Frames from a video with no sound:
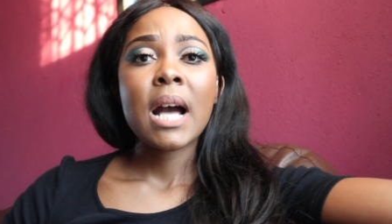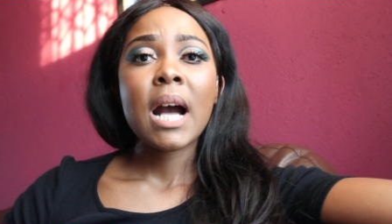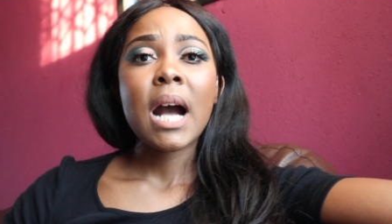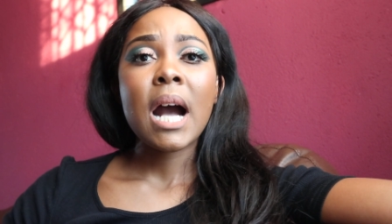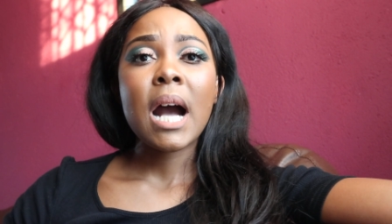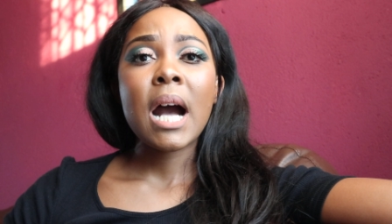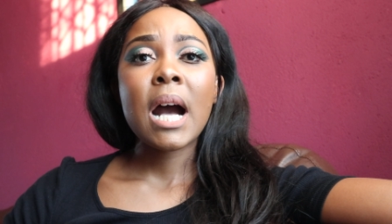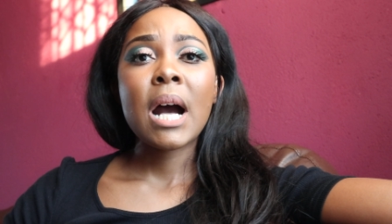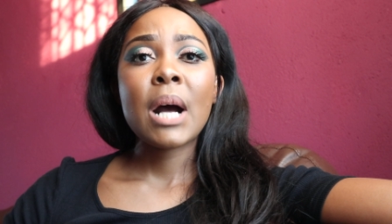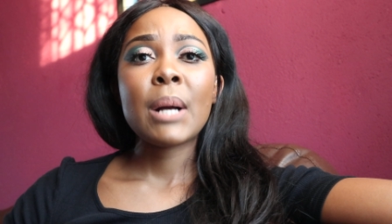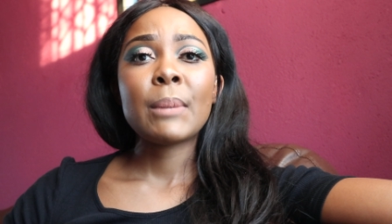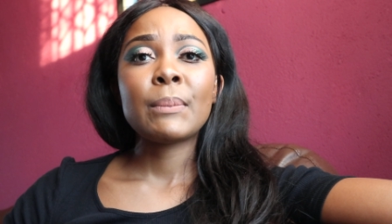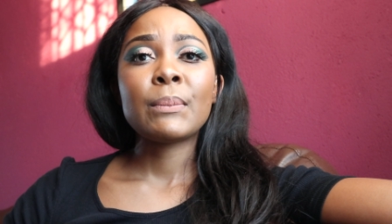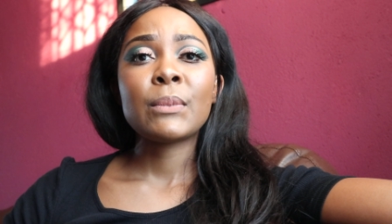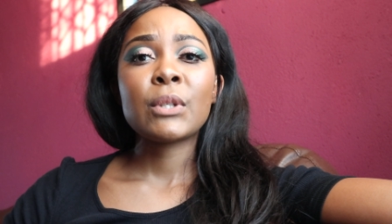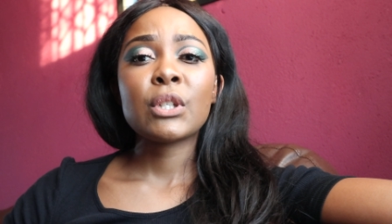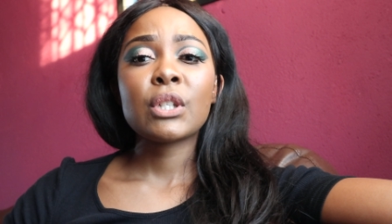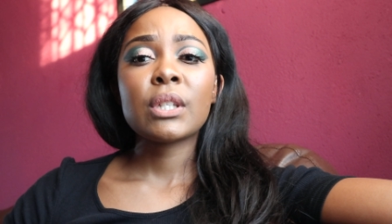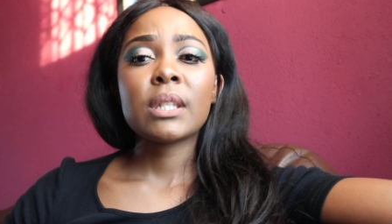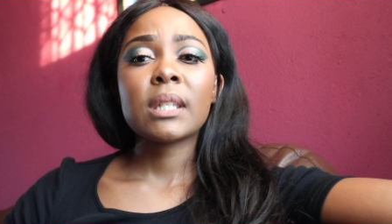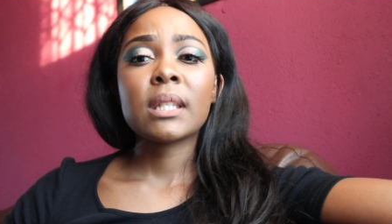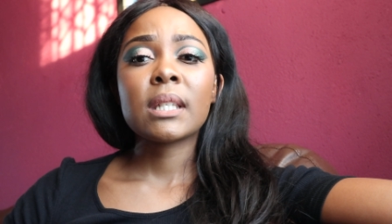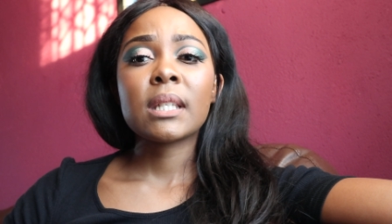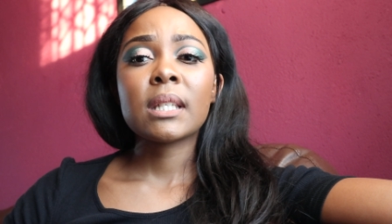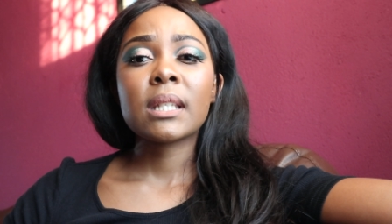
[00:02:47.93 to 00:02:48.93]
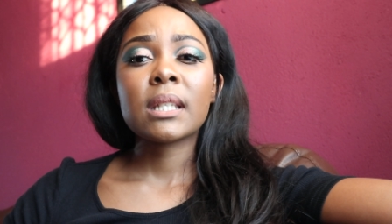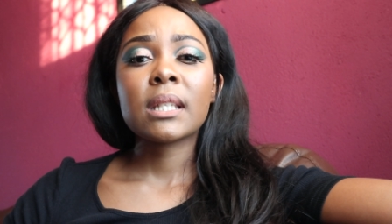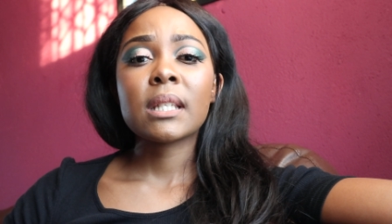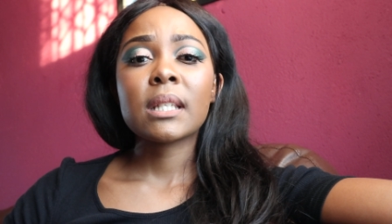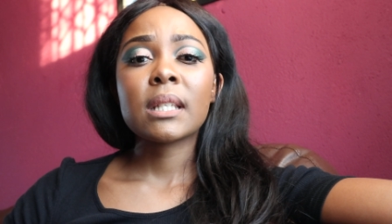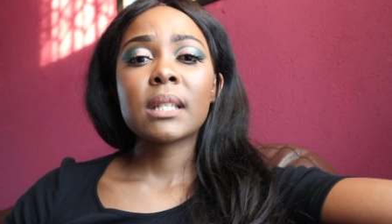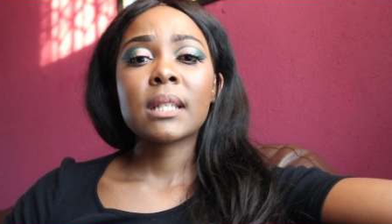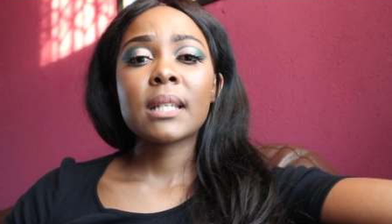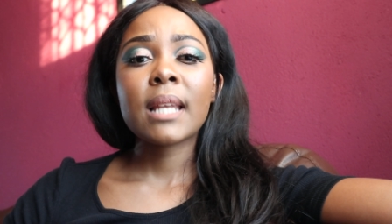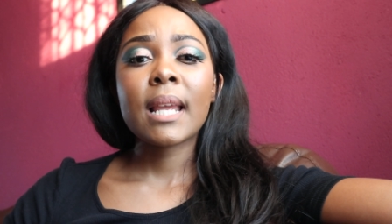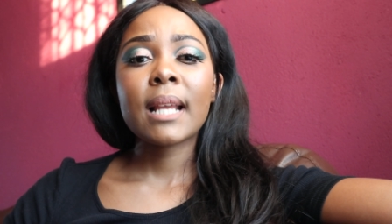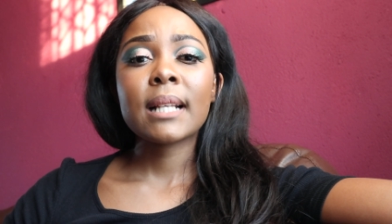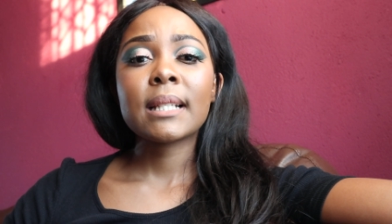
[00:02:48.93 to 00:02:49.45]
um, just
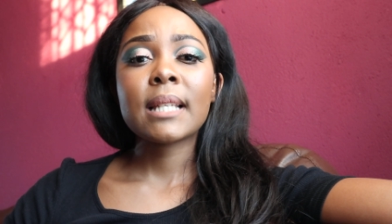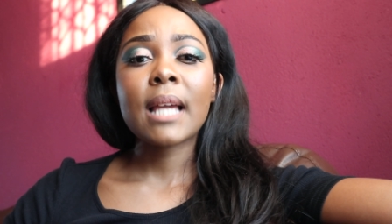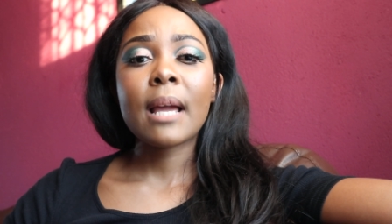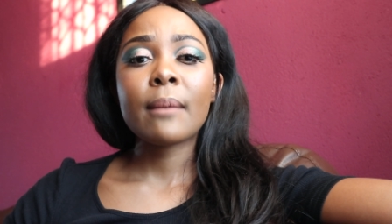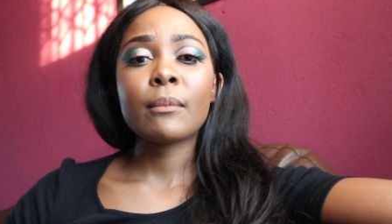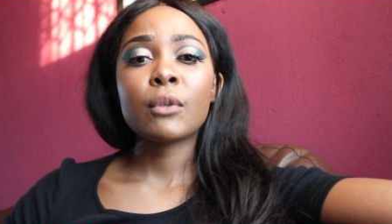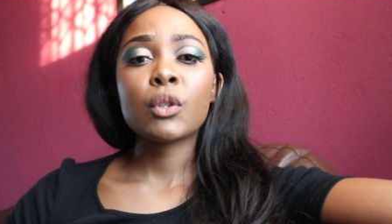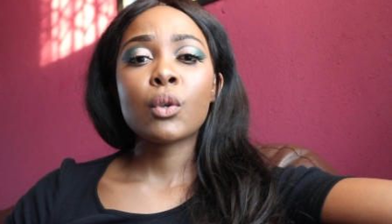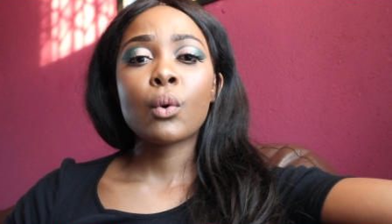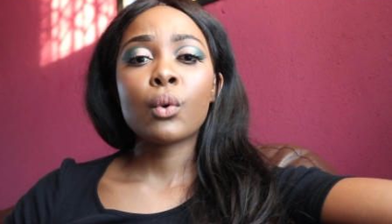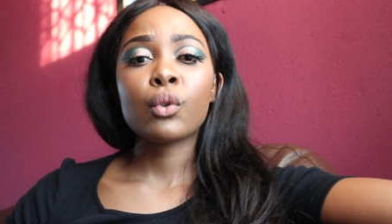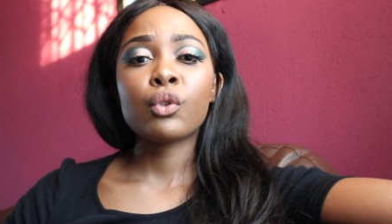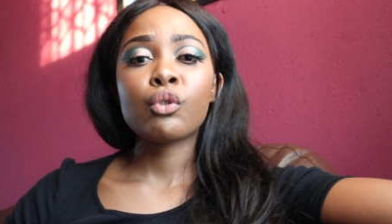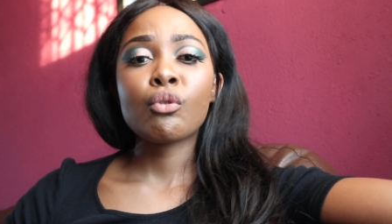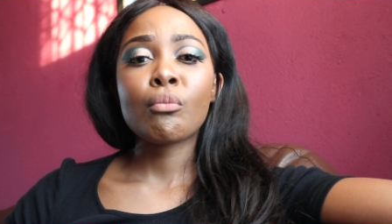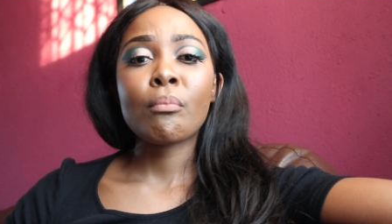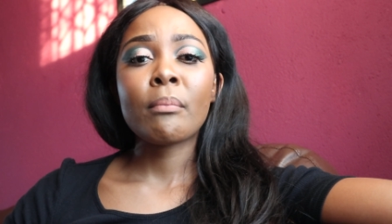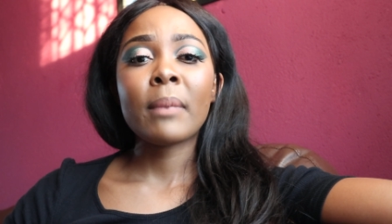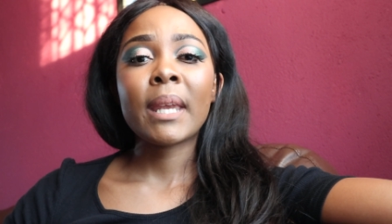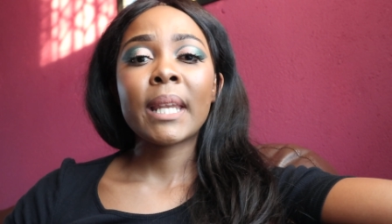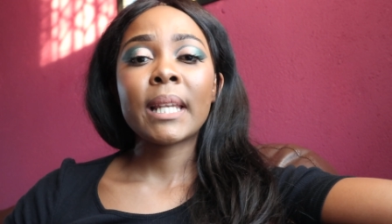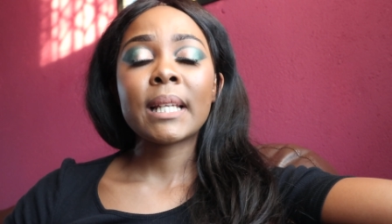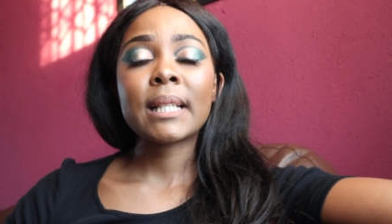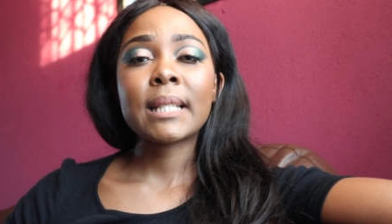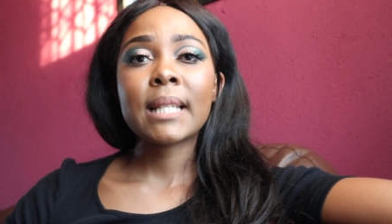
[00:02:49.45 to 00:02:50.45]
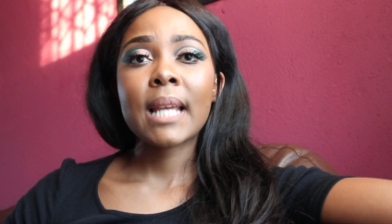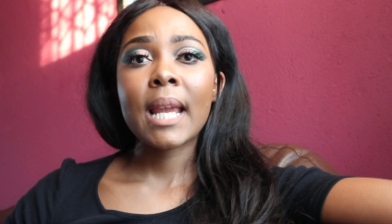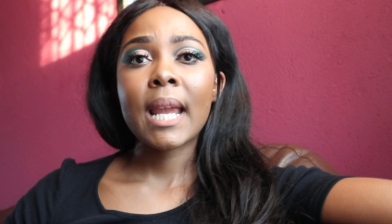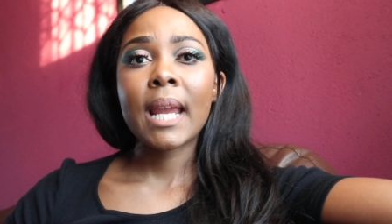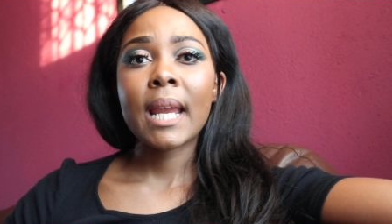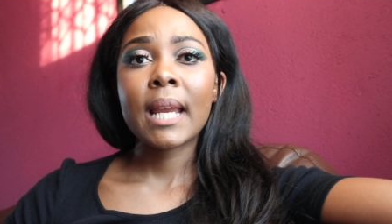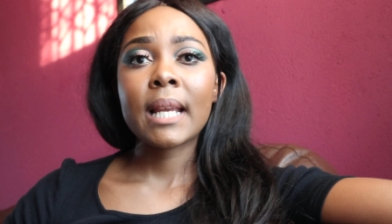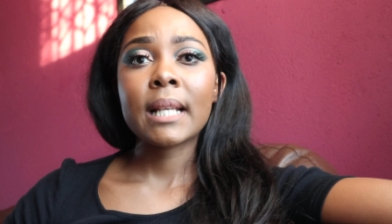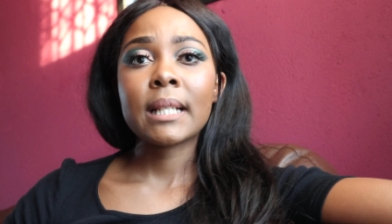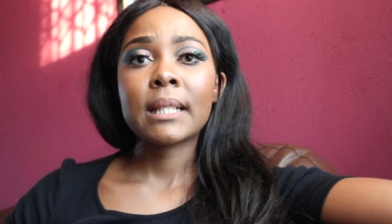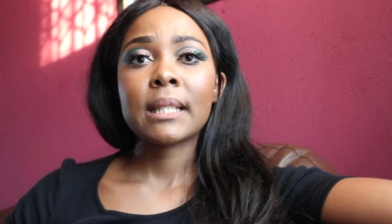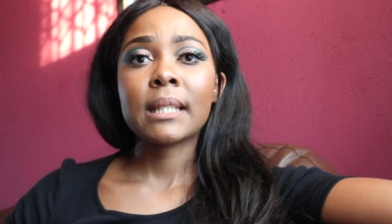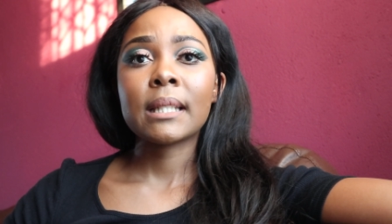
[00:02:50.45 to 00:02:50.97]
take time to also
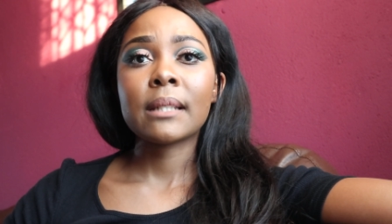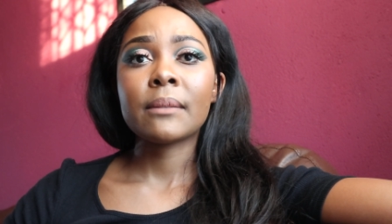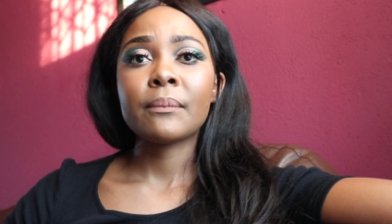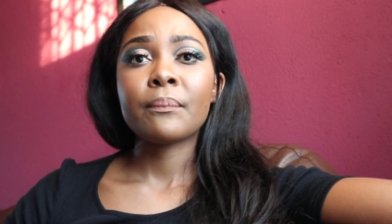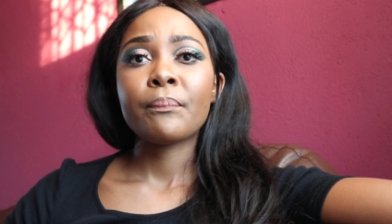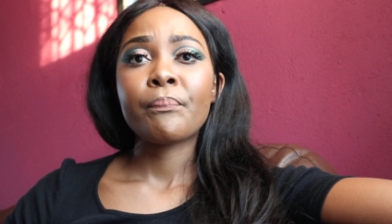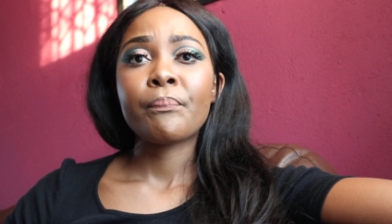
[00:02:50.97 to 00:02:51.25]
meditate